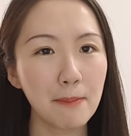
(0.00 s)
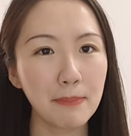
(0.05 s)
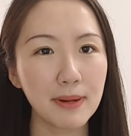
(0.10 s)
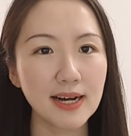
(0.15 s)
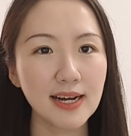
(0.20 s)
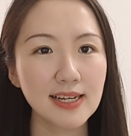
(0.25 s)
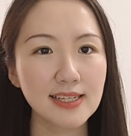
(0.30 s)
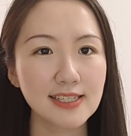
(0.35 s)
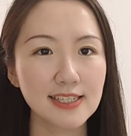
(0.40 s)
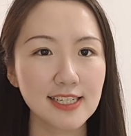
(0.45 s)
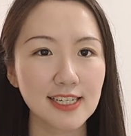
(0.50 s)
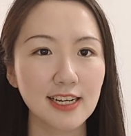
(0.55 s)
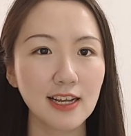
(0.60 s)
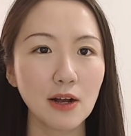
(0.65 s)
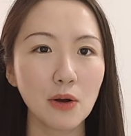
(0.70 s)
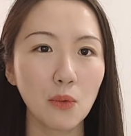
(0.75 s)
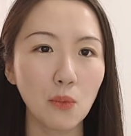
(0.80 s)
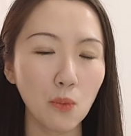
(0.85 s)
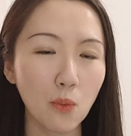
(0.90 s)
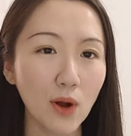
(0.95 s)
But
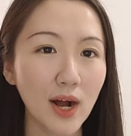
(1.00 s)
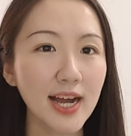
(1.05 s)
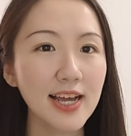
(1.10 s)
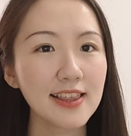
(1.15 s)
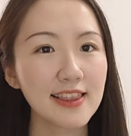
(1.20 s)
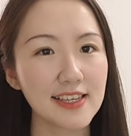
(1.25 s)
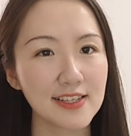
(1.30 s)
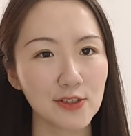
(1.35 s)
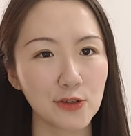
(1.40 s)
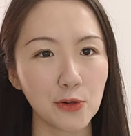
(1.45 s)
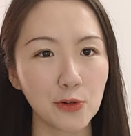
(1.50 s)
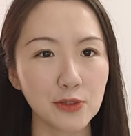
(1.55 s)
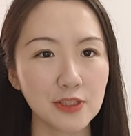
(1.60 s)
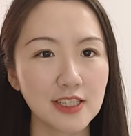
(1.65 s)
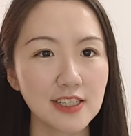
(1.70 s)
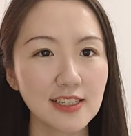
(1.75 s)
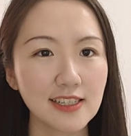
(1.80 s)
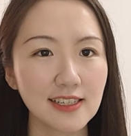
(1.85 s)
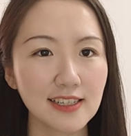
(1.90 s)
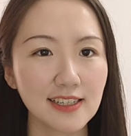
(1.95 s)
why this
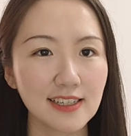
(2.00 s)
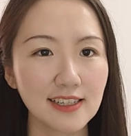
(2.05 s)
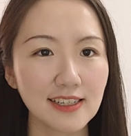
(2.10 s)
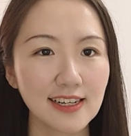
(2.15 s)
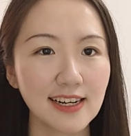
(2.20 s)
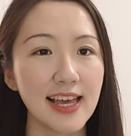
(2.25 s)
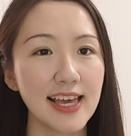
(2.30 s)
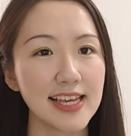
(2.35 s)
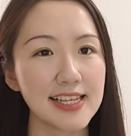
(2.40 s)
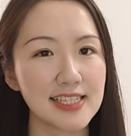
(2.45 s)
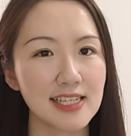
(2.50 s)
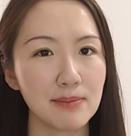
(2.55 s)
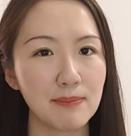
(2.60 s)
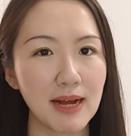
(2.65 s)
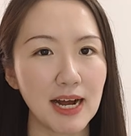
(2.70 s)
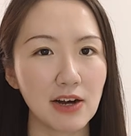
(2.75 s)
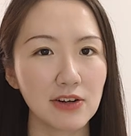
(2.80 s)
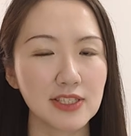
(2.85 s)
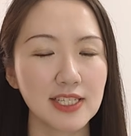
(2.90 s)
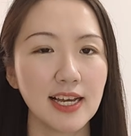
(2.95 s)
order? It's
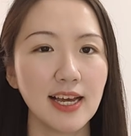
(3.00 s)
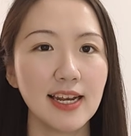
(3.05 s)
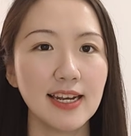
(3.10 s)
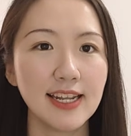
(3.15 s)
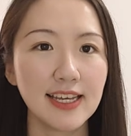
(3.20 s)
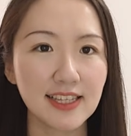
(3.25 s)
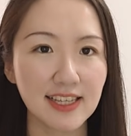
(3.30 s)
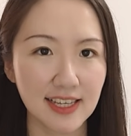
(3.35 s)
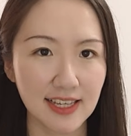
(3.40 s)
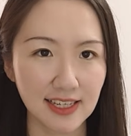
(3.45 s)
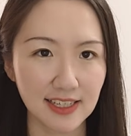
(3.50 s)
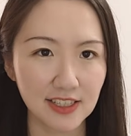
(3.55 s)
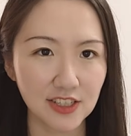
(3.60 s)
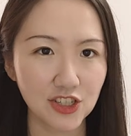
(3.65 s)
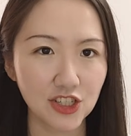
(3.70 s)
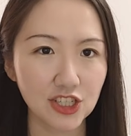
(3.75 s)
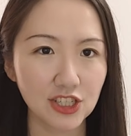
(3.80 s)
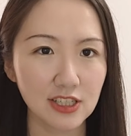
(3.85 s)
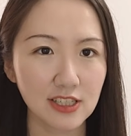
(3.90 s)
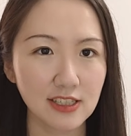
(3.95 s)
about
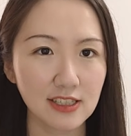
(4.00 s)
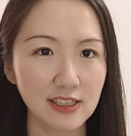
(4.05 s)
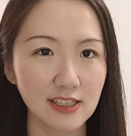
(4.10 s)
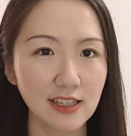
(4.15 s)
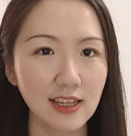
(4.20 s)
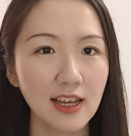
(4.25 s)
lineage.